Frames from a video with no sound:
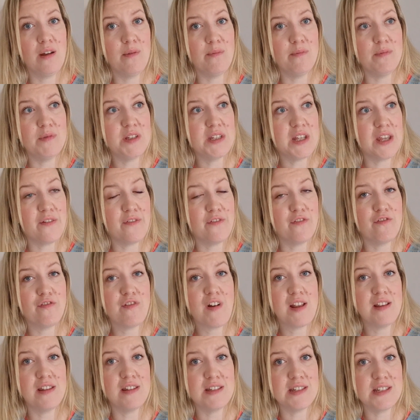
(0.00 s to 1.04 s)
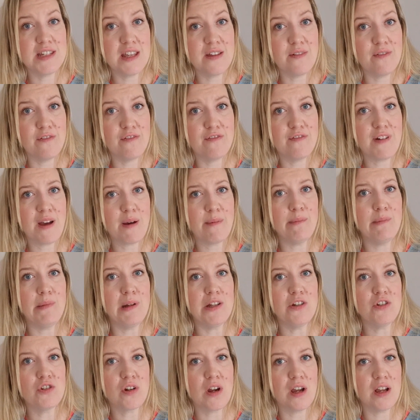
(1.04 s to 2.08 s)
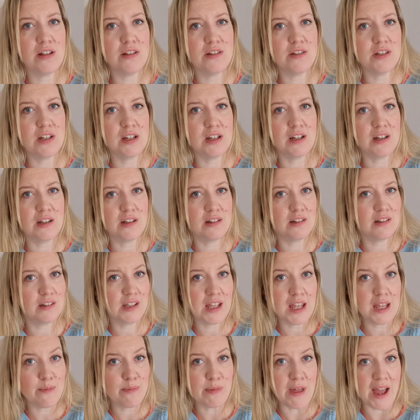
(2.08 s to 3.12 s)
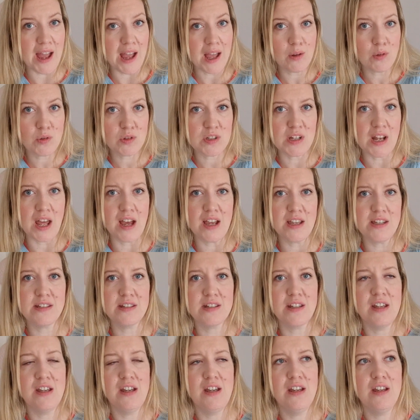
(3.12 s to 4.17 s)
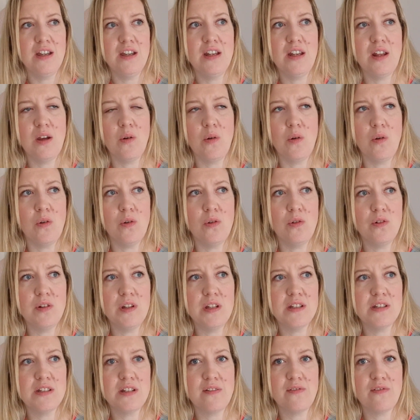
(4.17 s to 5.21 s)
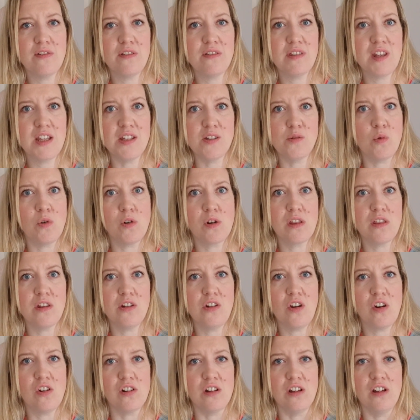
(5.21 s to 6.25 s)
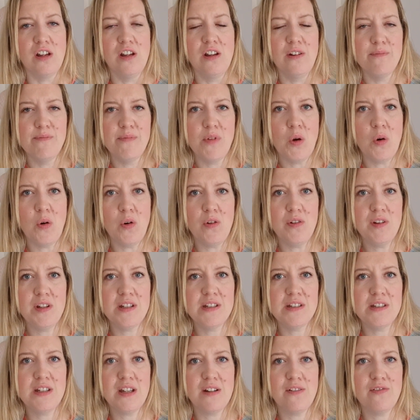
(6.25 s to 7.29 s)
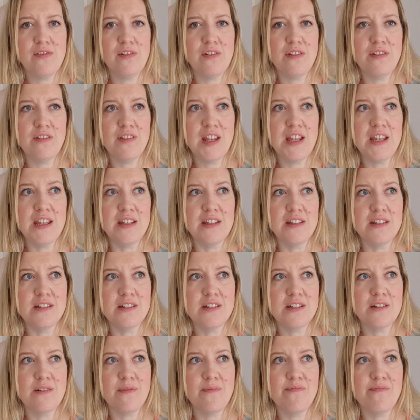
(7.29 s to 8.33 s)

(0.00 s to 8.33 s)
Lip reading: seeing friends, seeing family, trying to keep the house nice, you know, all these different things, walking the dog, all these different things